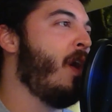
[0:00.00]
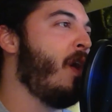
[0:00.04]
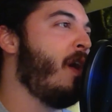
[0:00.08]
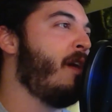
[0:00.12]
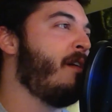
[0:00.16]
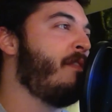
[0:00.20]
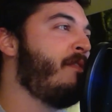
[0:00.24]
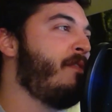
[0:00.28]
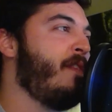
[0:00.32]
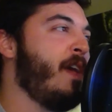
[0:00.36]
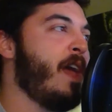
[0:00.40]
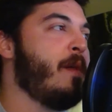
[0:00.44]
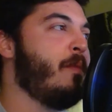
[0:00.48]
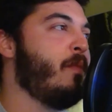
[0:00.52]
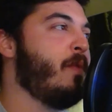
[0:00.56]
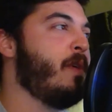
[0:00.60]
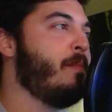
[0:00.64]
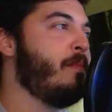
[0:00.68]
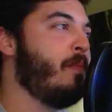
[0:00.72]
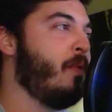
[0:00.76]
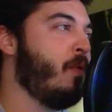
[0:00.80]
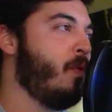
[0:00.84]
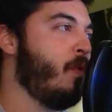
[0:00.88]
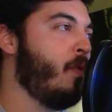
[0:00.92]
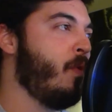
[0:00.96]
our family
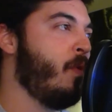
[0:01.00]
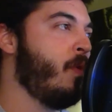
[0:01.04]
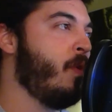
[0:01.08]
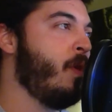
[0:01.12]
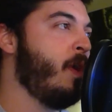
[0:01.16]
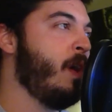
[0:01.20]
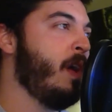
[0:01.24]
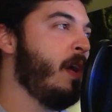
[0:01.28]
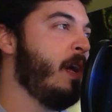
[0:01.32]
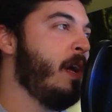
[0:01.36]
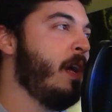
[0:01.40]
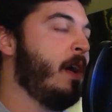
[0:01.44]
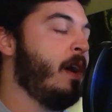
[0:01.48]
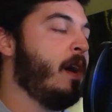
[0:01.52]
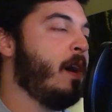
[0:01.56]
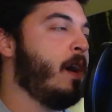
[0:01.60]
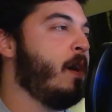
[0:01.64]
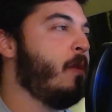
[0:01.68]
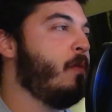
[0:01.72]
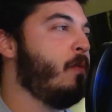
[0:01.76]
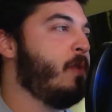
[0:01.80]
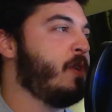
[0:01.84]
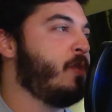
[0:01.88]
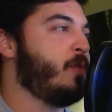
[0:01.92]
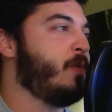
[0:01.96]
pool,
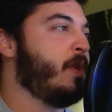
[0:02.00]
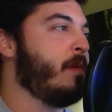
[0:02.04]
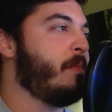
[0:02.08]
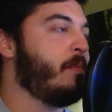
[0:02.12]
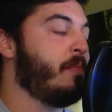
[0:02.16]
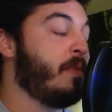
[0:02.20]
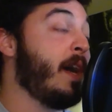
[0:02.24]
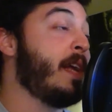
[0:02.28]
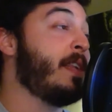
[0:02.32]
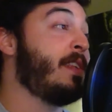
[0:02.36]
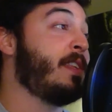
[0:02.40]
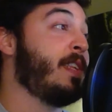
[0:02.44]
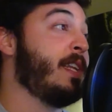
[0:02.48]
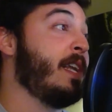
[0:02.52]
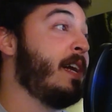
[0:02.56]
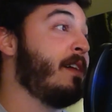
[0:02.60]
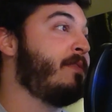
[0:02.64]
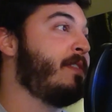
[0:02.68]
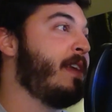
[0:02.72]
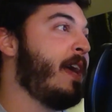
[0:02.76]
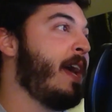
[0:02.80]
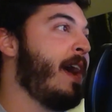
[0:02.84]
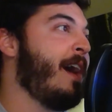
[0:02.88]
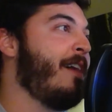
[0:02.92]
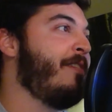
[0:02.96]
which we were blessed
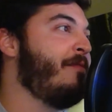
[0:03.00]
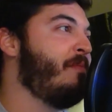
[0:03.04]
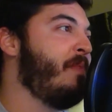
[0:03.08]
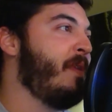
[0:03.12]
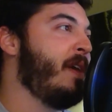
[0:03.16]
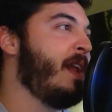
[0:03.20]
enough to have.